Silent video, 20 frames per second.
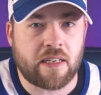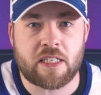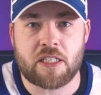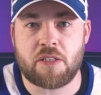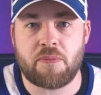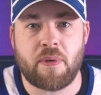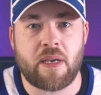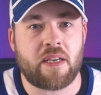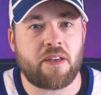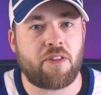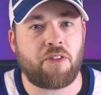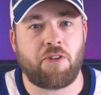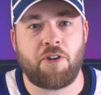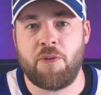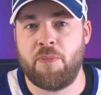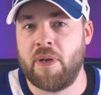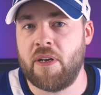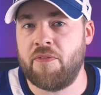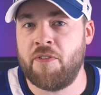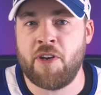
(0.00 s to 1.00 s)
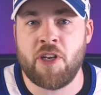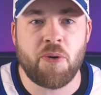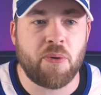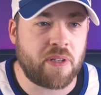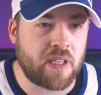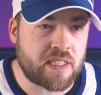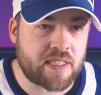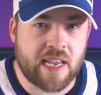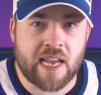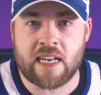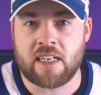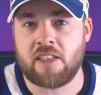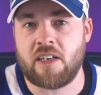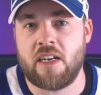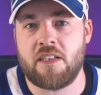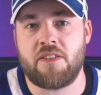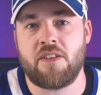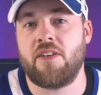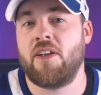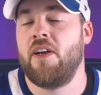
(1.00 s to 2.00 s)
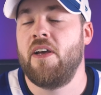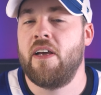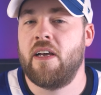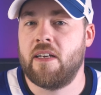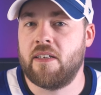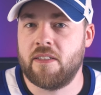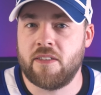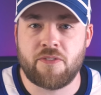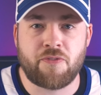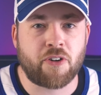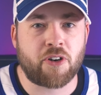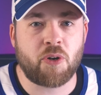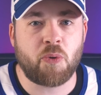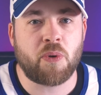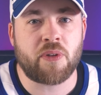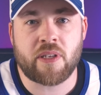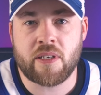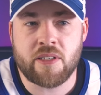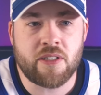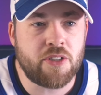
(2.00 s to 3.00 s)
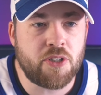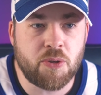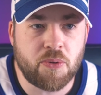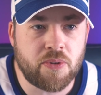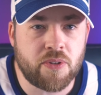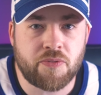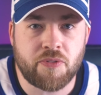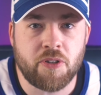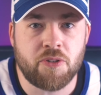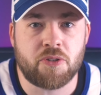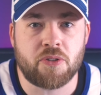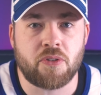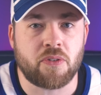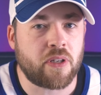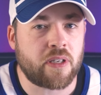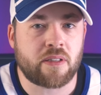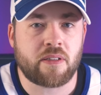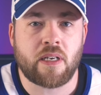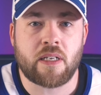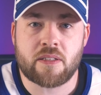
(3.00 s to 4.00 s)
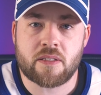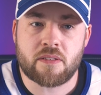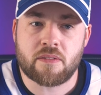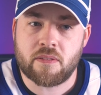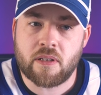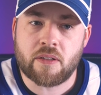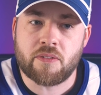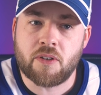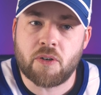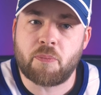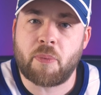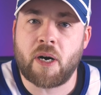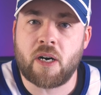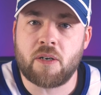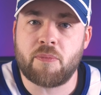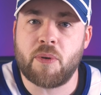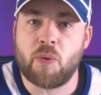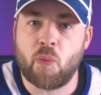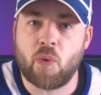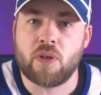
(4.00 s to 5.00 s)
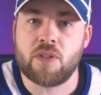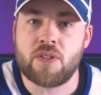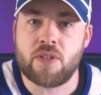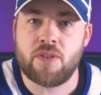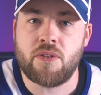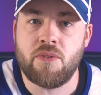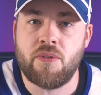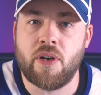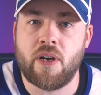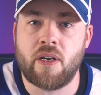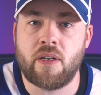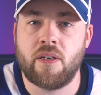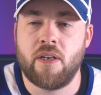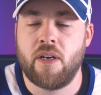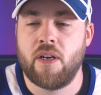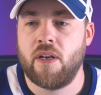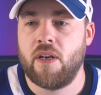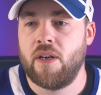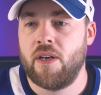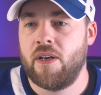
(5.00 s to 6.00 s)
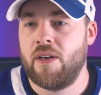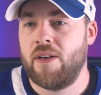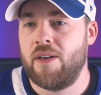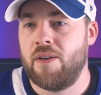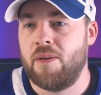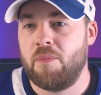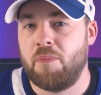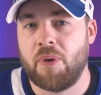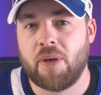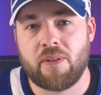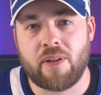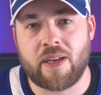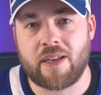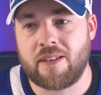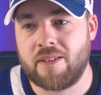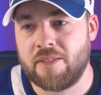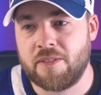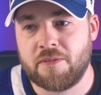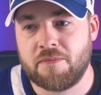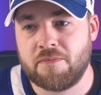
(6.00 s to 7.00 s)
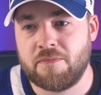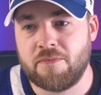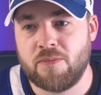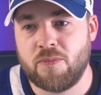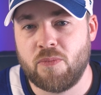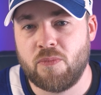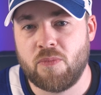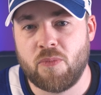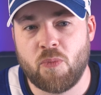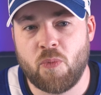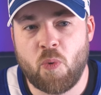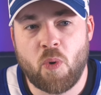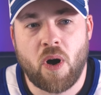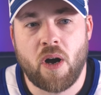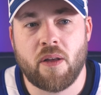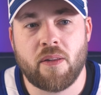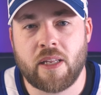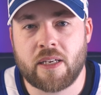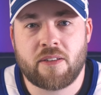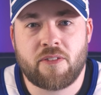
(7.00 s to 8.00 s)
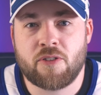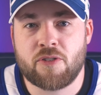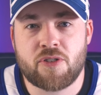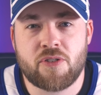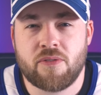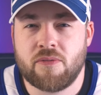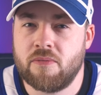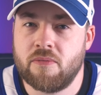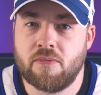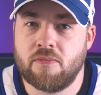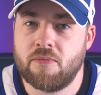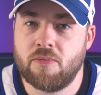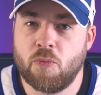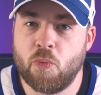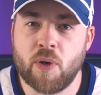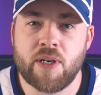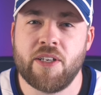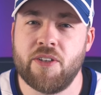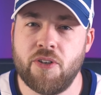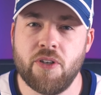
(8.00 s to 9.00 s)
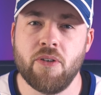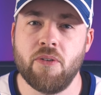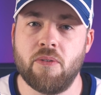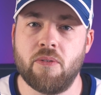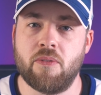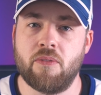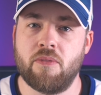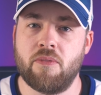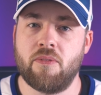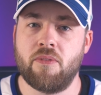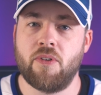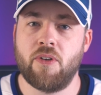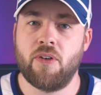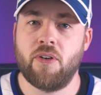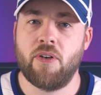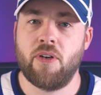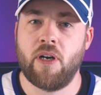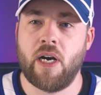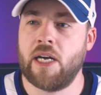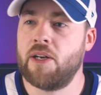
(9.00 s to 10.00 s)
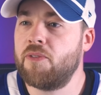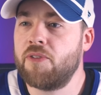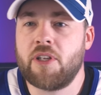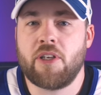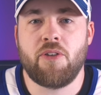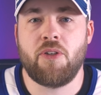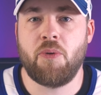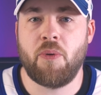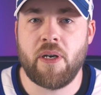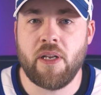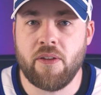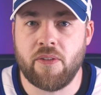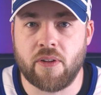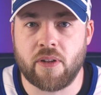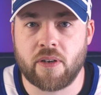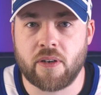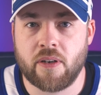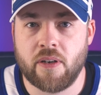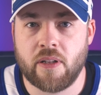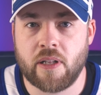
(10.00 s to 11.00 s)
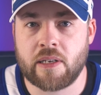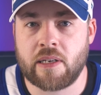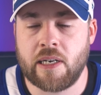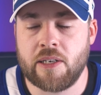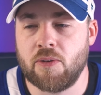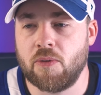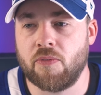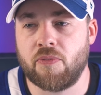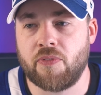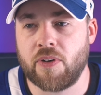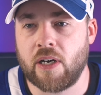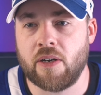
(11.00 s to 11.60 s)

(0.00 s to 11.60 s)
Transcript: Let's make a 30 minute video and let's analyze it and figure out what they need to do in the future. Like that's that little part of me wants to do that, but like what? Like there's what do you do? I don't think you do anything. Like I don't.